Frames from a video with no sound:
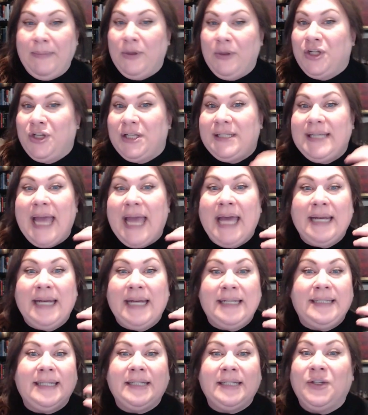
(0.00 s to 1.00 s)
Maybe you just
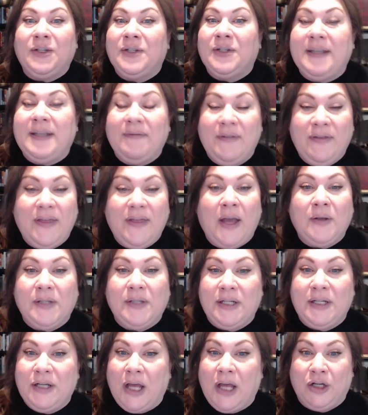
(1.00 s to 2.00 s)
had a six or seven
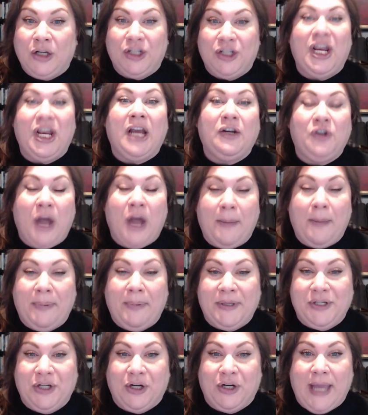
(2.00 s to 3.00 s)
thousand dollar check
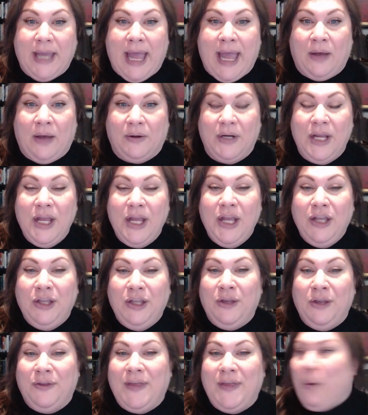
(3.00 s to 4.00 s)
drop into your account.
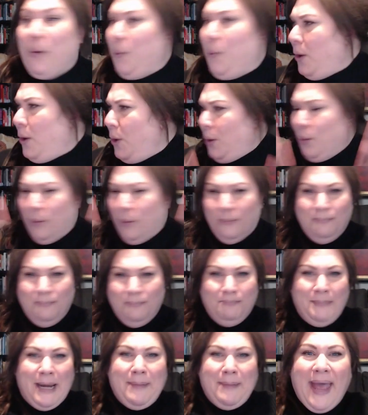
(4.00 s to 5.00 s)
You think, woohoo,
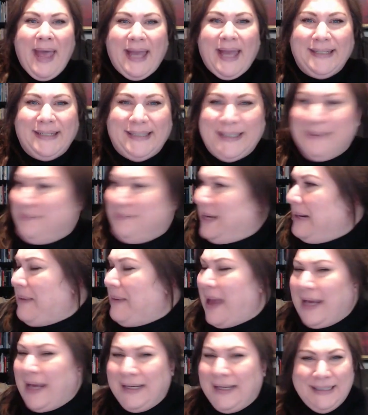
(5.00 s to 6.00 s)
money bags,
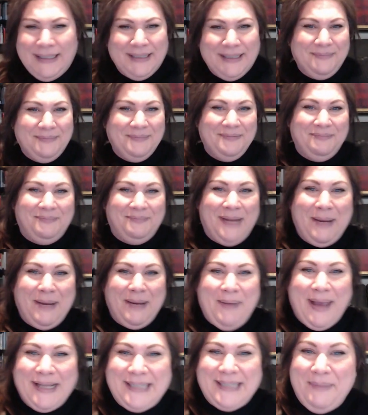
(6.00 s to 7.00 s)
money bags,
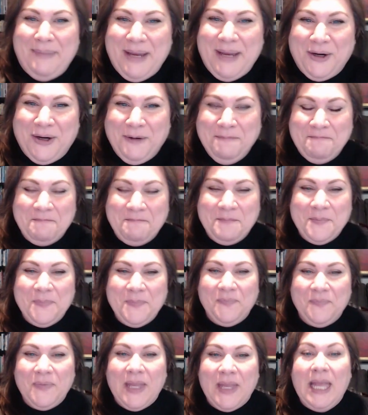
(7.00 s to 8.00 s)
money bags, I'm here.
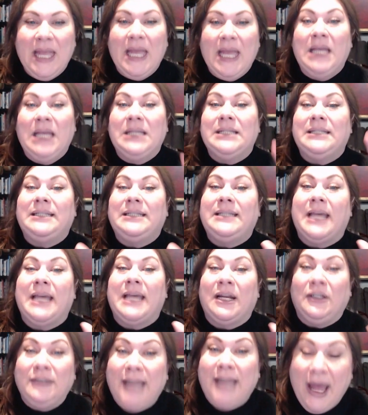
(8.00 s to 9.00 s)

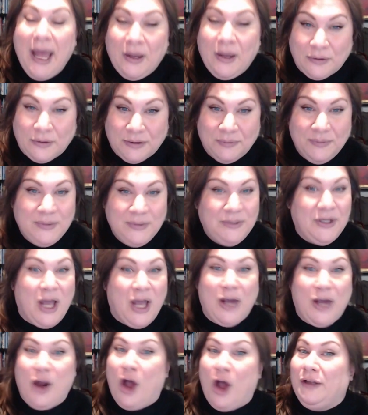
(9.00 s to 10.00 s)
Settle down.
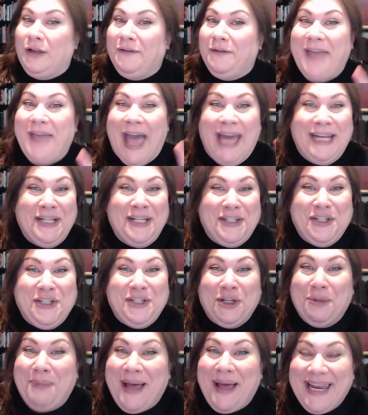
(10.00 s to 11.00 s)
Not all of that
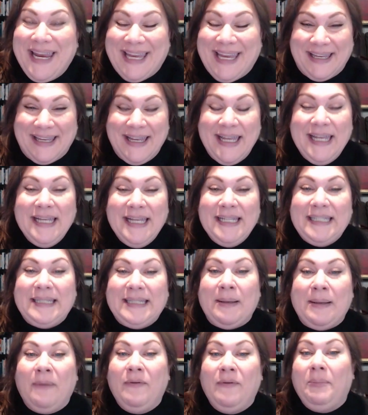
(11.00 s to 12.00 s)
is your money.
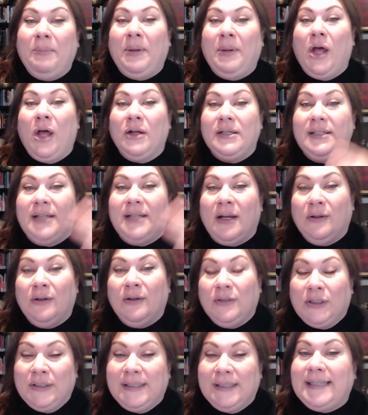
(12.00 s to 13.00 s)
Some of it belongs to
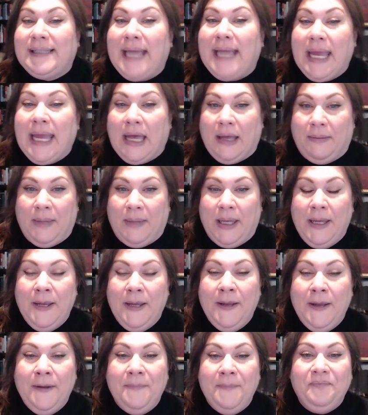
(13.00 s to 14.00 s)
Uncle Sam,
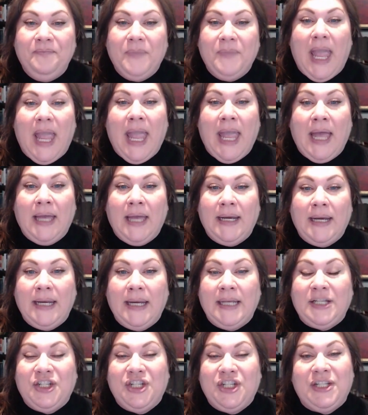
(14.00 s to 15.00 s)

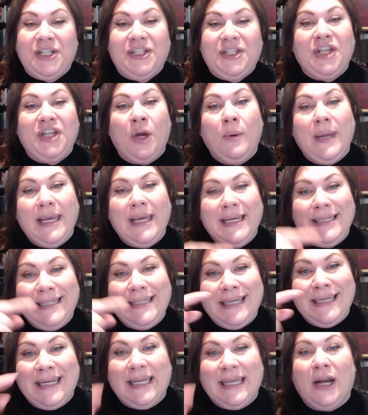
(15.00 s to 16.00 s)
and it's just so
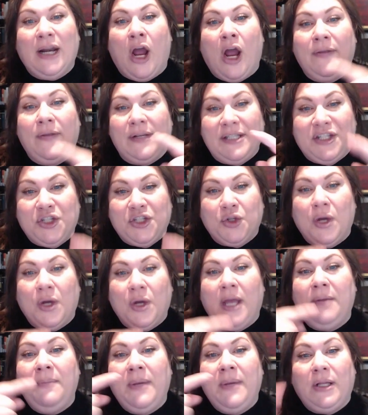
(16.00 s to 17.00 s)
easy to get on this
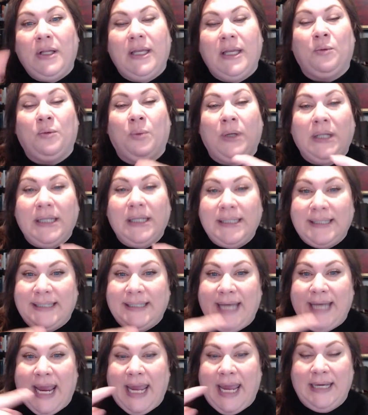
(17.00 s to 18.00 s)
treadmill in real
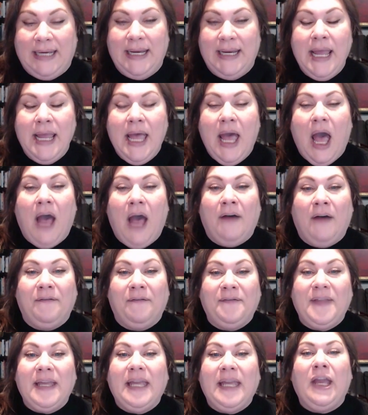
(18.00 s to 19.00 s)
estate
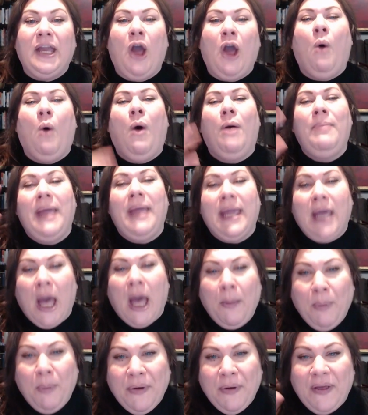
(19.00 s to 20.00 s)
of thinking, oh, I'll
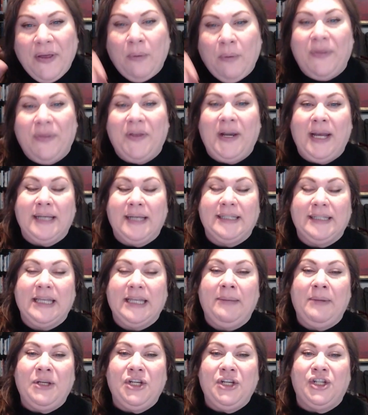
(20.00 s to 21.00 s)
make up with it with the
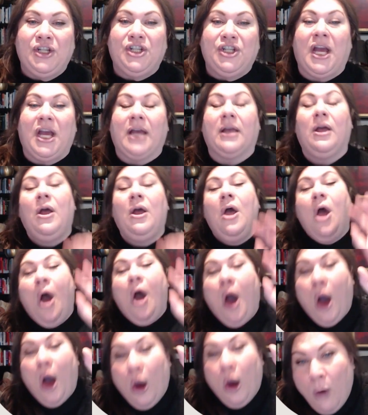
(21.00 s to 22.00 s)
next commission check.
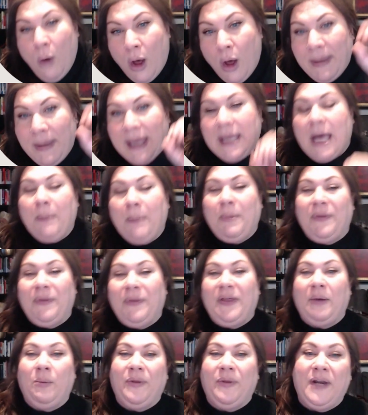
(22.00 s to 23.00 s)
Oh, I'll make up
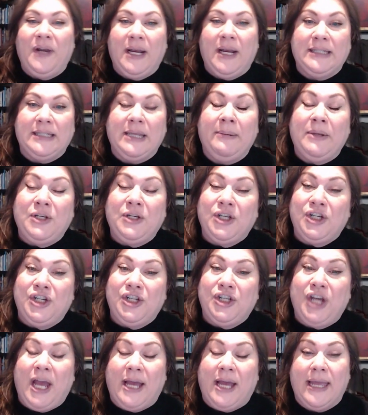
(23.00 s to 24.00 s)
with it with the next
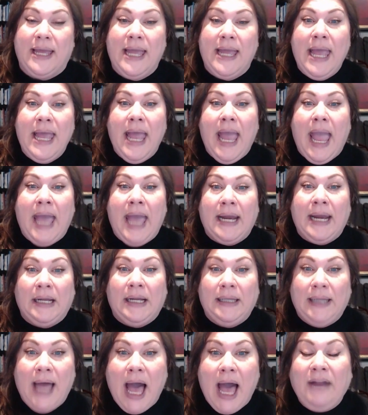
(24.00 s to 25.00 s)
commission check.
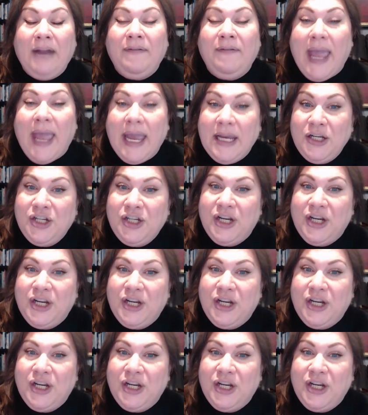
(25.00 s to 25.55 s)
And a lot of